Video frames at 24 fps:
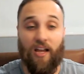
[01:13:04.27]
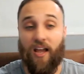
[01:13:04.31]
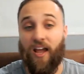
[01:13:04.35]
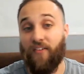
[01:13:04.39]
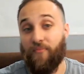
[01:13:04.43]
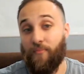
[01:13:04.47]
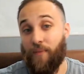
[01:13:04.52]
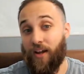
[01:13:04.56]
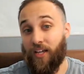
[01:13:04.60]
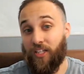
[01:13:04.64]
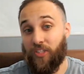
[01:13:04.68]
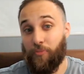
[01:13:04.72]
I have
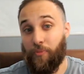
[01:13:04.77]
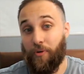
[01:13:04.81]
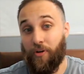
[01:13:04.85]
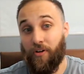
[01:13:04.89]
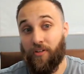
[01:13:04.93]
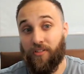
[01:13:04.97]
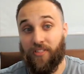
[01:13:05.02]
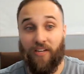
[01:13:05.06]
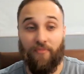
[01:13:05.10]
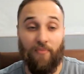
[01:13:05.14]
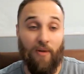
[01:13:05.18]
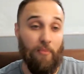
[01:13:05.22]
my
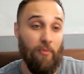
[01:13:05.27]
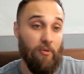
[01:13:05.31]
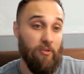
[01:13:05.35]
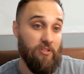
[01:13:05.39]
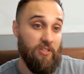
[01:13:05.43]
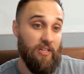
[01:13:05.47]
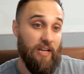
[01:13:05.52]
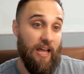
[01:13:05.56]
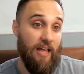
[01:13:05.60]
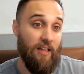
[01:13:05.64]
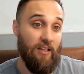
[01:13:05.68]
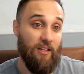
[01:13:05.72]
experience. I have my
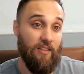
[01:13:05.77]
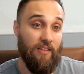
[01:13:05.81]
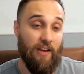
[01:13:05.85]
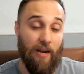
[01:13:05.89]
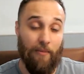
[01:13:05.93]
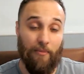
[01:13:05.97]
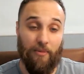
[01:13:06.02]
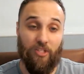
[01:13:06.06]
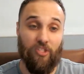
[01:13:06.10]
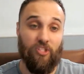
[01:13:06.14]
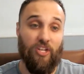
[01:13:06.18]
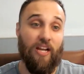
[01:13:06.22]
personality that
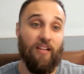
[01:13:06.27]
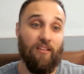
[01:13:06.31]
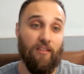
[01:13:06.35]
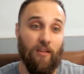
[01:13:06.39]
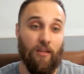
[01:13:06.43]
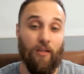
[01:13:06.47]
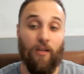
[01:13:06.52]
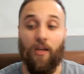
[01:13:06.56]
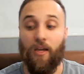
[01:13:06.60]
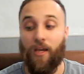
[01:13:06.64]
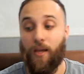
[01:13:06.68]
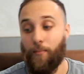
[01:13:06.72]
I'm
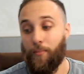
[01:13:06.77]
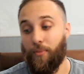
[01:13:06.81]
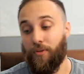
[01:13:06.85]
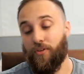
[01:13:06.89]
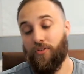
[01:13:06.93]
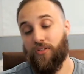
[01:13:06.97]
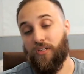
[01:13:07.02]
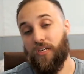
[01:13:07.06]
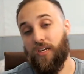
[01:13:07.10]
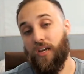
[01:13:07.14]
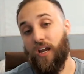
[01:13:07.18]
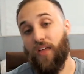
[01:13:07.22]
injecting, but
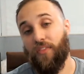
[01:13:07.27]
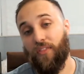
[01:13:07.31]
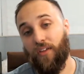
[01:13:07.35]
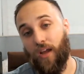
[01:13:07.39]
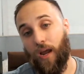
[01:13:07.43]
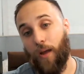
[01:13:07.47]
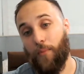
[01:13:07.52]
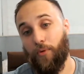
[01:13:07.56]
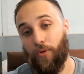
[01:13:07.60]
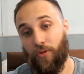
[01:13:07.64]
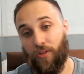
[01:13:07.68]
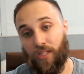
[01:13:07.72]
there's nothing
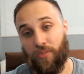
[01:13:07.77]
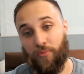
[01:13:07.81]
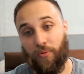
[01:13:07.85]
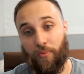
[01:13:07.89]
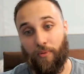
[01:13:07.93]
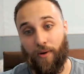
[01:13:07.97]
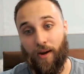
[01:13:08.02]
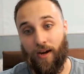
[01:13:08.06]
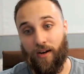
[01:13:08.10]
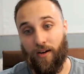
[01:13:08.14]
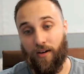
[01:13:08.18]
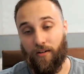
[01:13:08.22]
I'm doing that's
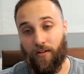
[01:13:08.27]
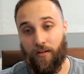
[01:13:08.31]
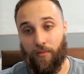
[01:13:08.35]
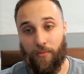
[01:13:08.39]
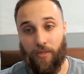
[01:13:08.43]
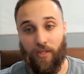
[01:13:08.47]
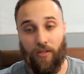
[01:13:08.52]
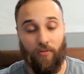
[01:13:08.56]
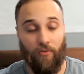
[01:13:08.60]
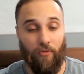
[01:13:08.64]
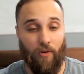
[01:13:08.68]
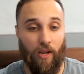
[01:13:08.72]
proprietary to me,
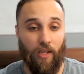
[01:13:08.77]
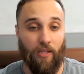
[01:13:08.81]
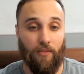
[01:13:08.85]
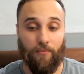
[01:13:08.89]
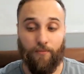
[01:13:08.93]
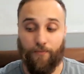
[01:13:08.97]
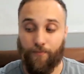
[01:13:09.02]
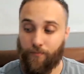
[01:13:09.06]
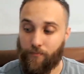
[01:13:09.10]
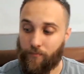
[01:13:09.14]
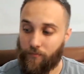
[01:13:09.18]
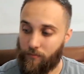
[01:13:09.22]
right?
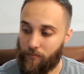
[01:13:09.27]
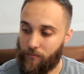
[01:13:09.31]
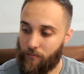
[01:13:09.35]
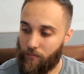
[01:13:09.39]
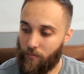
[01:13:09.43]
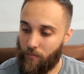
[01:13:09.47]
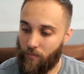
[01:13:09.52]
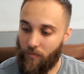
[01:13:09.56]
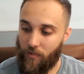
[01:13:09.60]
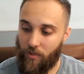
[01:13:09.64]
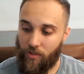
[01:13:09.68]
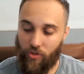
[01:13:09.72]

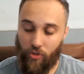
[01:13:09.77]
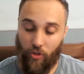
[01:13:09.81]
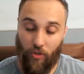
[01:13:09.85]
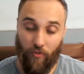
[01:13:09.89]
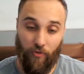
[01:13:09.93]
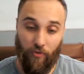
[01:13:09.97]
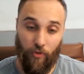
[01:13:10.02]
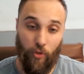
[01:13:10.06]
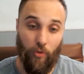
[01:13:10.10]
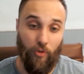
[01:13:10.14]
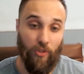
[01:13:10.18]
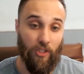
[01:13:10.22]
So if
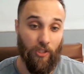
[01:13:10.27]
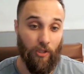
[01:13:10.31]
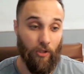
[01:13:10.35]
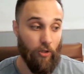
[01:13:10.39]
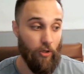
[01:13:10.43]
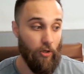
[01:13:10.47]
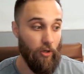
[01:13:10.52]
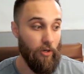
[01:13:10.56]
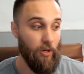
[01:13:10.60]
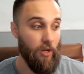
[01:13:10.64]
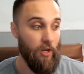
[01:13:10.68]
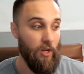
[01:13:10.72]
you can
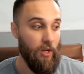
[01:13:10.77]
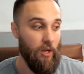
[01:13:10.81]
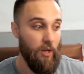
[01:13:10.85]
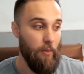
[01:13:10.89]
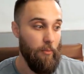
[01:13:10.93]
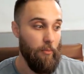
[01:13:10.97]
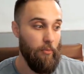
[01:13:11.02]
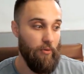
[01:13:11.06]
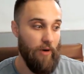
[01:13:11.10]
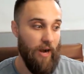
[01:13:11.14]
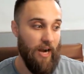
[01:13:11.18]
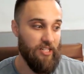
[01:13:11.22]
learn
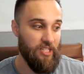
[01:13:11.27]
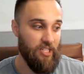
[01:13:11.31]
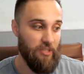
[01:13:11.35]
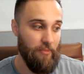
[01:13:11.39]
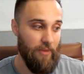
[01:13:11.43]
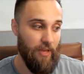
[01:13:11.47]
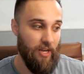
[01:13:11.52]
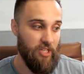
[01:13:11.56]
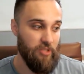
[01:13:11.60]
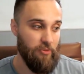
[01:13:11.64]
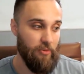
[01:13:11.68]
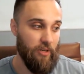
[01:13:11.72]
project
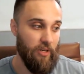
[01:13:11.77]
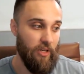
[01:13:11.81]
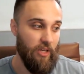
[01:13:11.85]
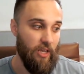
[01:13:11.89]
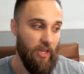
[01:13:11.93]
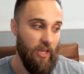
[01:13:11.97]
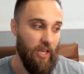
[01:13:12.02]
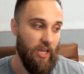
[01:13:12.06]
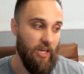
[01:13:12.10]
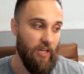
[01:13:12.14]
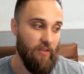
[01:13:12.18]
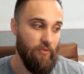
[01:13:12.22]
management
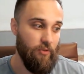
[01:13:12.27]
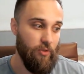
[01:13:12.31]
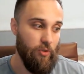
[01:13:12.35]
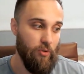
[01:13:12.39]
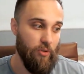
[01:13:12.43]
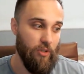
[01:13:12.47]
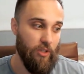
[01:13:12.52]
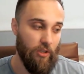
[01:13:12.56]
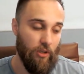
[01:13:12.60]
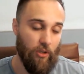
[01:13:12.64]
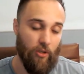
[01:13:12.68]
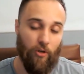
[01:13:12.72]
and if you
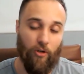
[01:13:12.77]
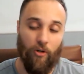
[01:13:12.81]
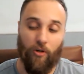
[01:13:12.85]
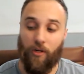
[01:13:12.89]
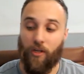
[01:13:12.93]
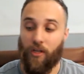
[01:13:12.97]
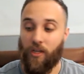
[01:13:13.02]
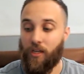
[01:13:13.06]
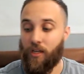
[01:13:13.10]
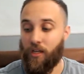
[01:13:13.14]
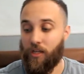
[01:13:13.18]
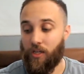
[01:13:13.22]
can learn
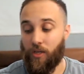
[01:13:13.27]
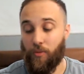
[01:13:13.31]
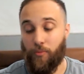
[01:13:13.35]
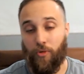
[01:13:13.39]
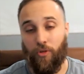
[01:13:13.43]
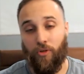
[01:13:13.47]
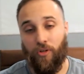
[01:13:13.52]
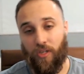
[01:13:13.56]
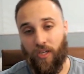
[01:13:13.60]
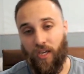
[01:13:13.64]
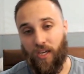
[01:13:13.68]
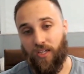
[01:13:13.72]

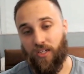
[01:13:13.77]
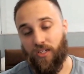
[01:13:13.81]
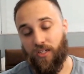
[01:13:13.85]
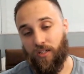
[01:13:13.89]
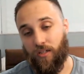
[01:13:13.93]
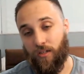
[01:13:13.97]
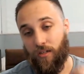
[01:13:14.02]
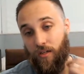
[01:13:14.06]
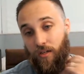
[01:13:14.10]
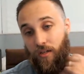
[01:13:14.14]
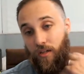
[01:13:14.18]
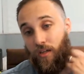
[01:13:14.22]

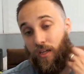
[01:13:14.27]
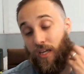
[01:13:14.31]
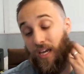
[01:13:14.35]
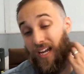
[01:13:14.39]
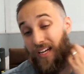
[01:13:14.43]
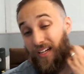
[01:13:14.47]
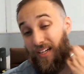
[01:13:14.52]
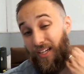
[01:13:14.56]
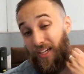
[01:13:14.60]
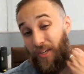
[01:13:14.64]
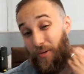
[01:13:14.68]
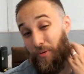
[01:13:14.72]
communication,
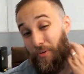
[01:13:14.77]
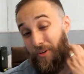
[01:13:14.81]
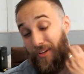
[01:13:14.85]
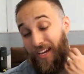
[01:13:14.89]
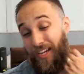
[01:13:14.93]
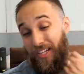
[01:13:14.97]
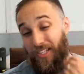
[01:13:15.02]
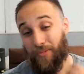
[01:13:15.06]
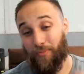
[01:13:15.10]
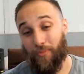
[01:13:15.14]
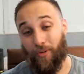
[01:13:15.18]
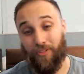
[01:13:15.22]
and the
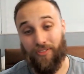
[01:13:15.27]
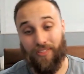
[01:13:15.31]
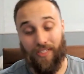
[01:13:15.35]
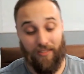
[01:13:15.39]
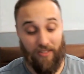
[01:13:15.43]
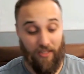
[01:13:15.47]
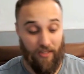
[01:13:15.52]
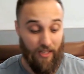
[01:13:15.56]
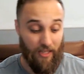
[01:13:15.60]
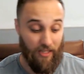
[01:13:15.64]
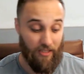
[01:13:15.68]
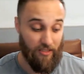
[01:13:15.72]
communication boils down
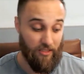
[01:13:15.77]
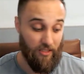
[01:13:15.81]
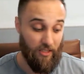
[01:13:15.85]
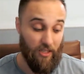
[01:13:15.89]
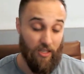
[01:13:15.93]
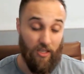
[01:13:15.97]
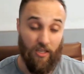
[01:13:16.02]
to this